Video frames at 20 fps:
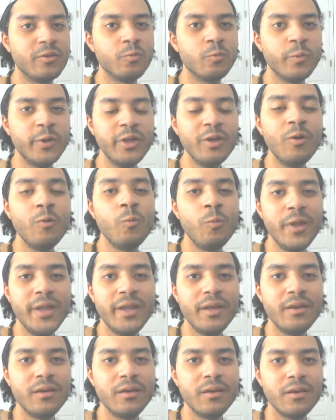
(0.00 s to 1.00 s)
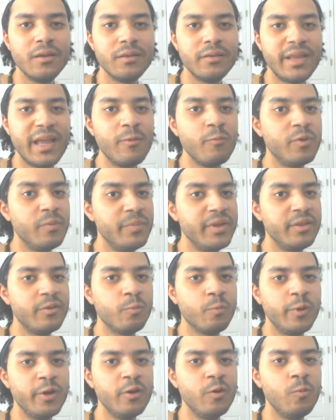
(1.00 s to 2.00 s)
the real win. That would be
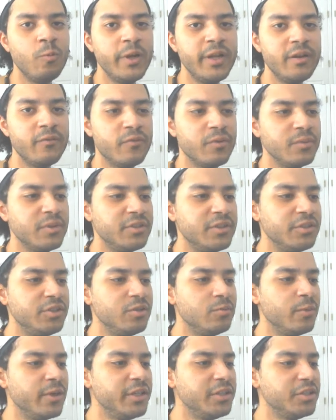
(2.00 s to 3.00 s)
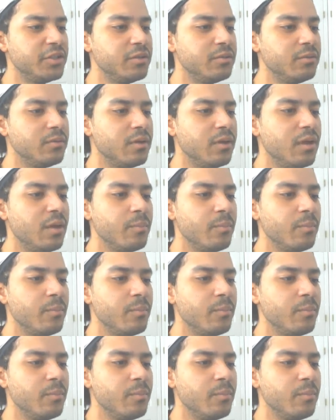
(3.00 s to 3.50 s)
the real win from the situation.